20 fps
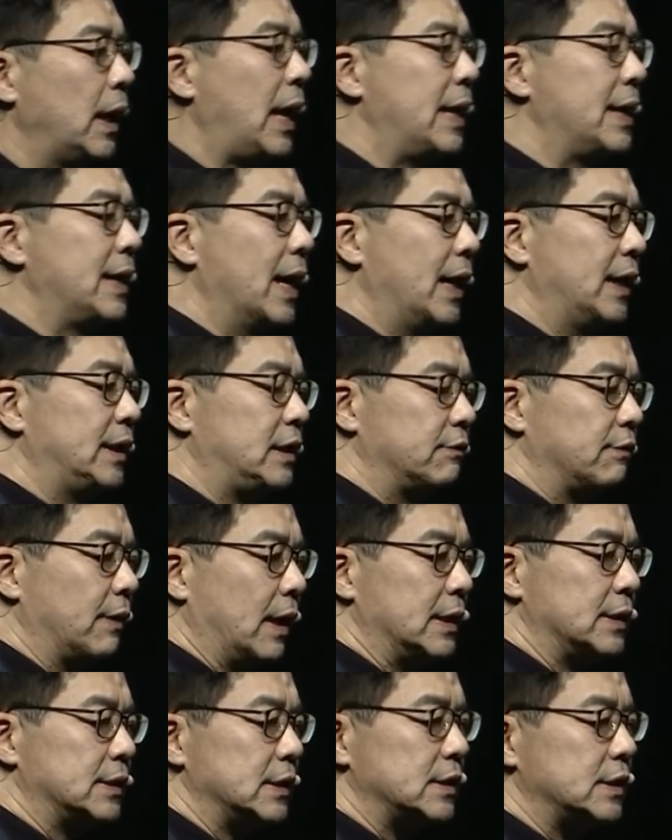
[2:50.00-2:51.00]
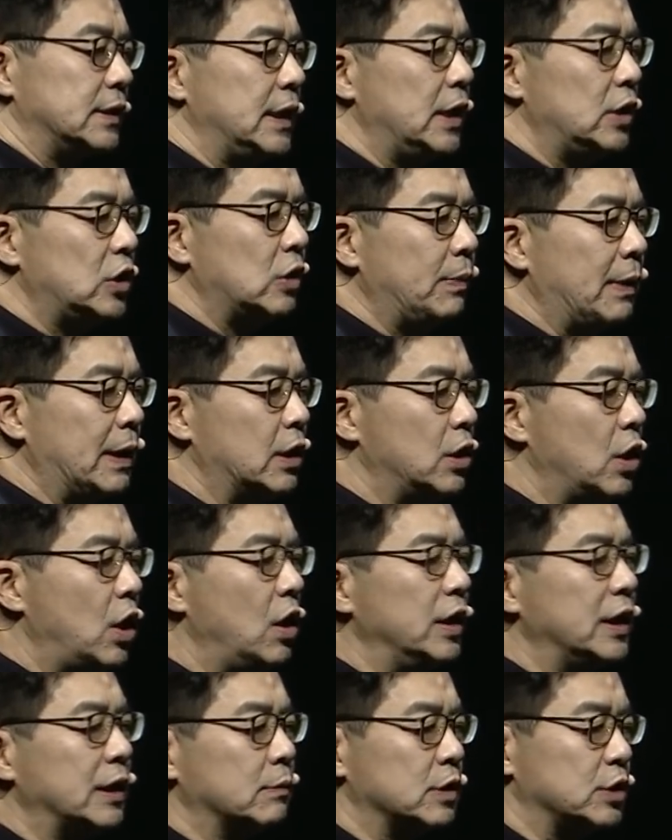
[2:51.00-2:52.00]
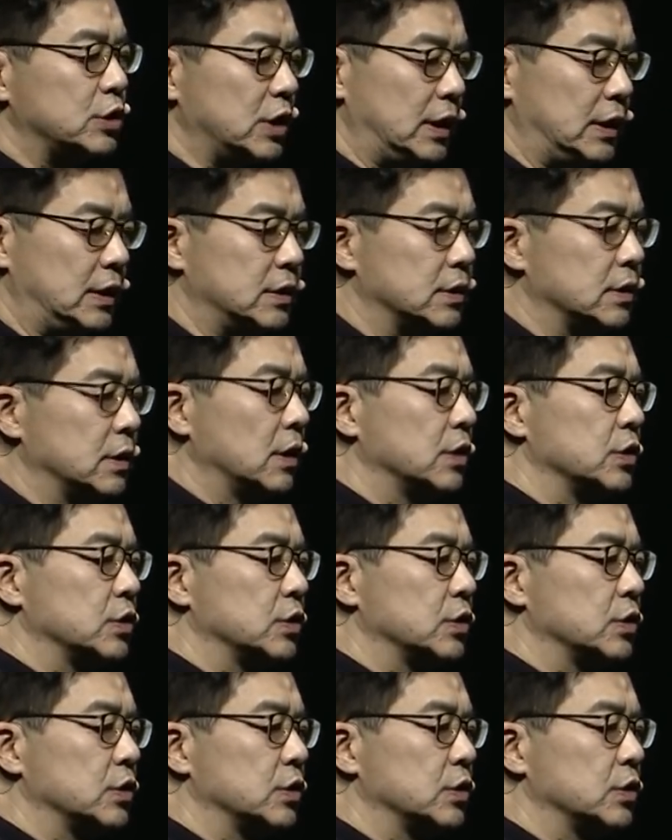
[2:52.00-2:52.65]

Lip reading: AI devices need to be learning machines